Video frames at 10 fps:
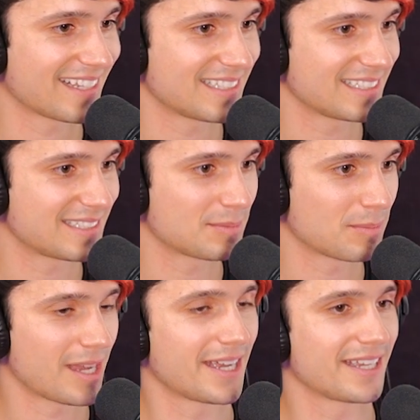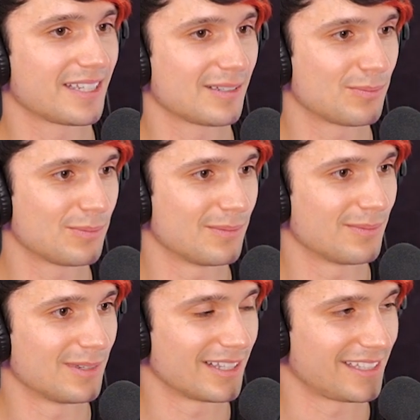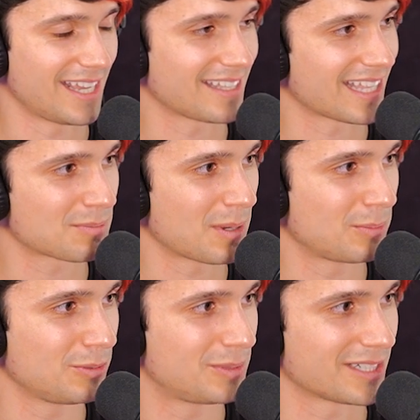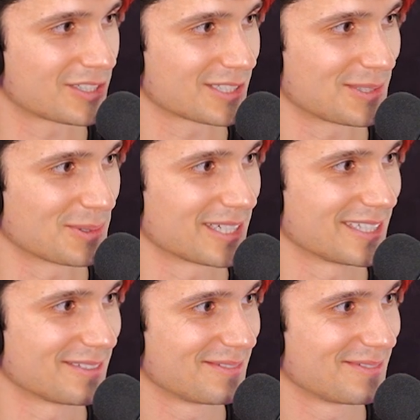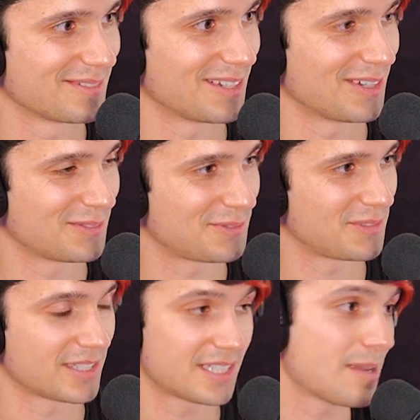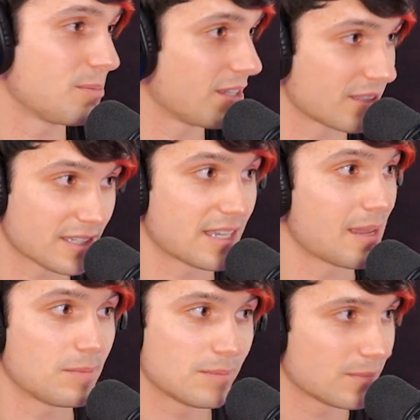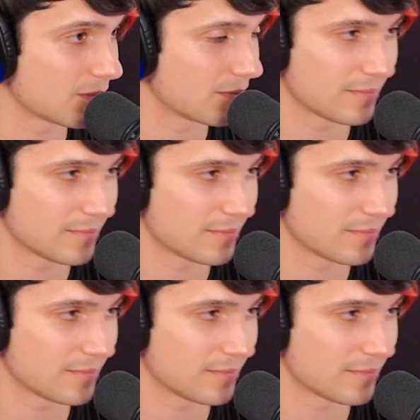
is that's my boob touching story. Of the same